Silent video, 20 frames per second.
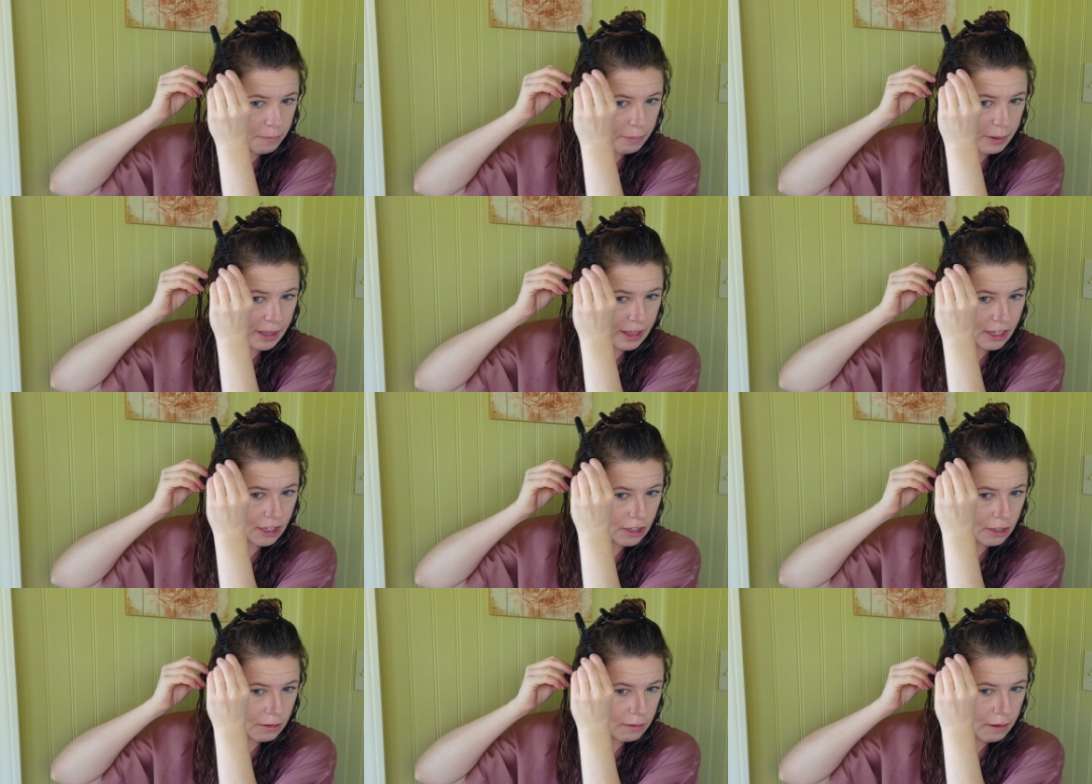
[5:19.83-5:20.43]

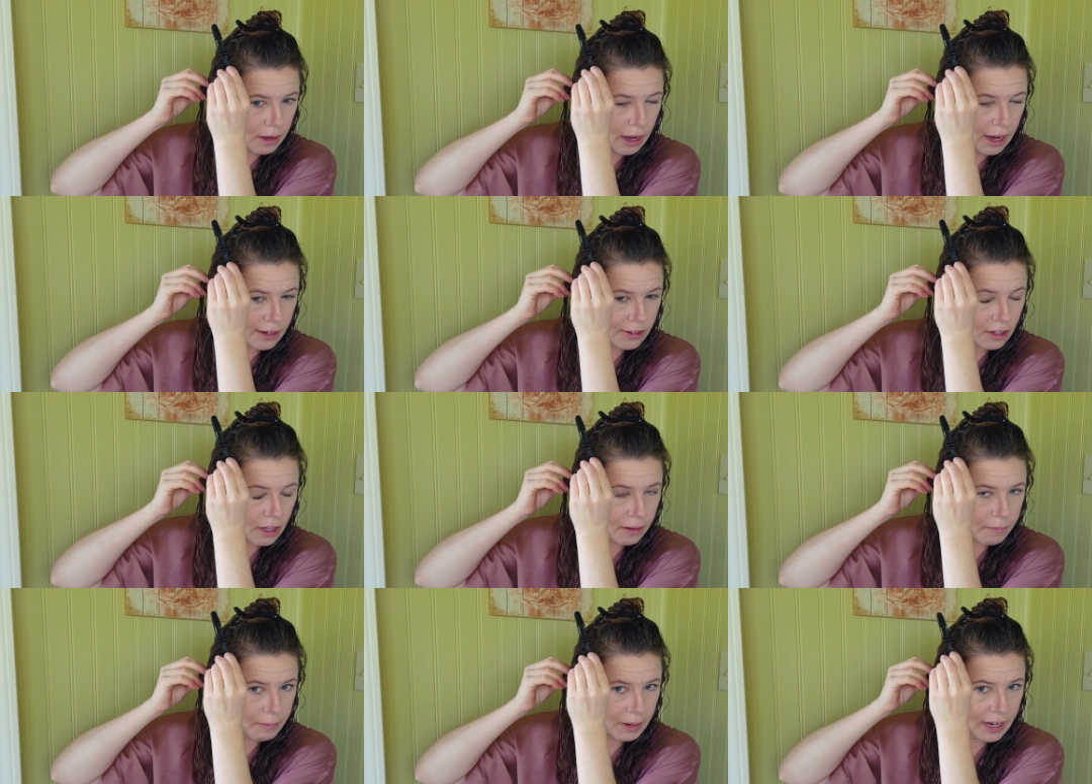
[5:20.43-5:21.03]
but I
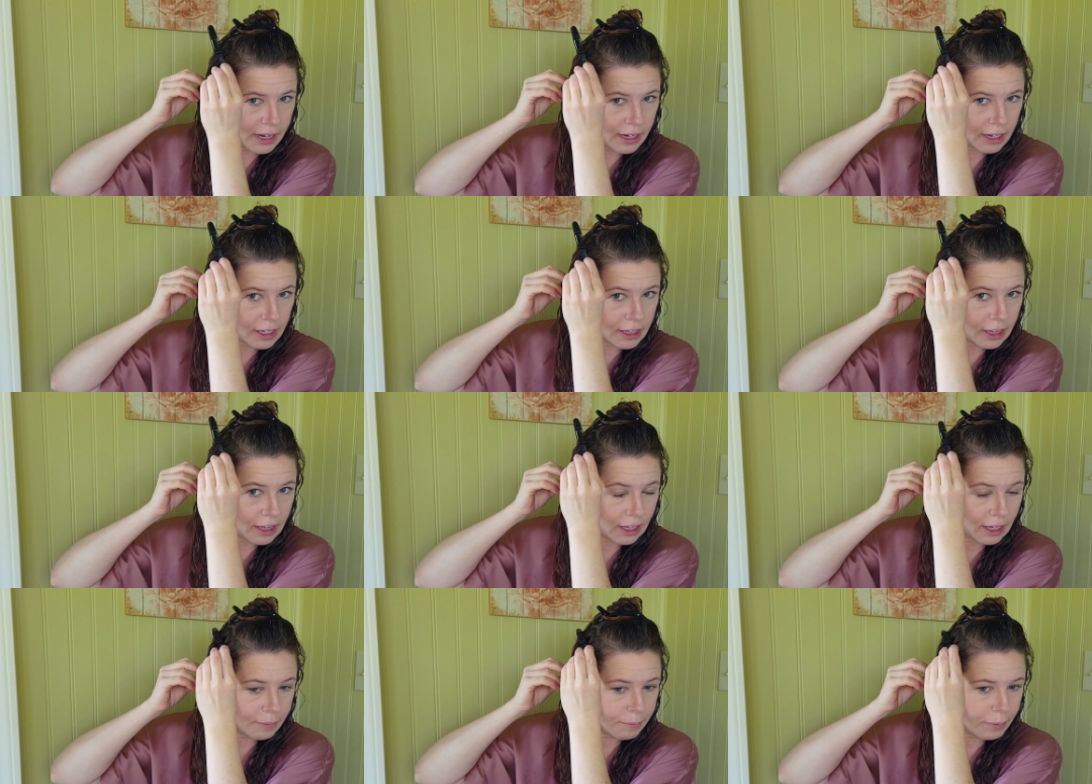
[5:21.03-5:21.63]
saw Amanda
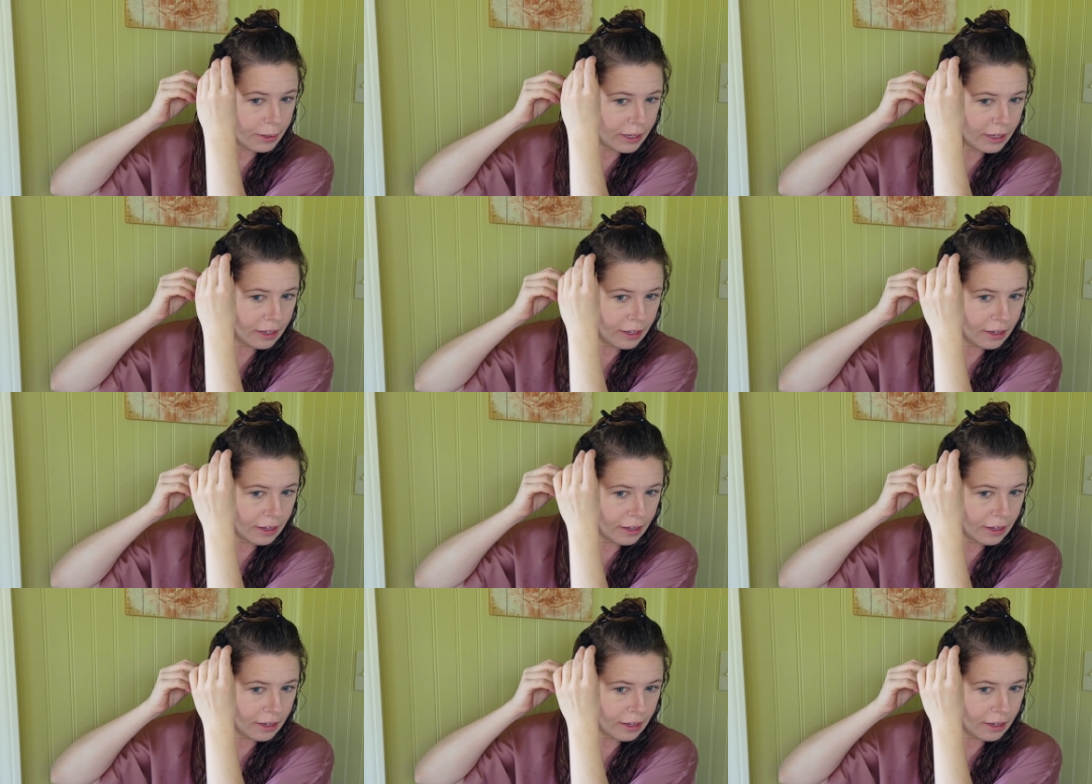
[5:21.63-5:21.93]
clip